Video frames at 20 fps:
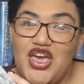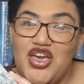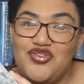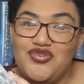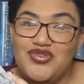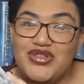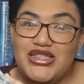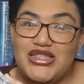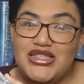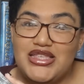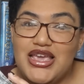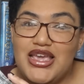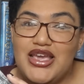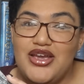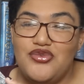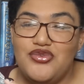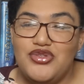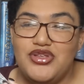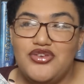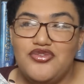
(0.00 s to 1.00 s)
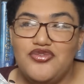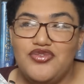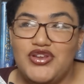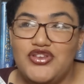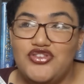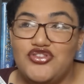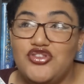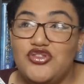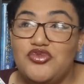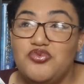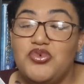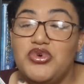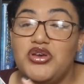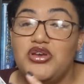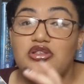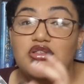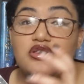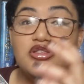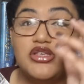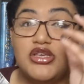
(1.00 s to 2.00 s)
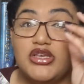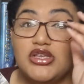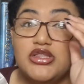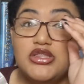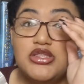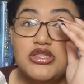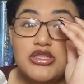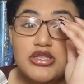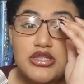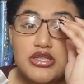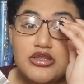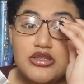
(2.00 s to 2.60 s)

I've been saying I was gonna finish this book since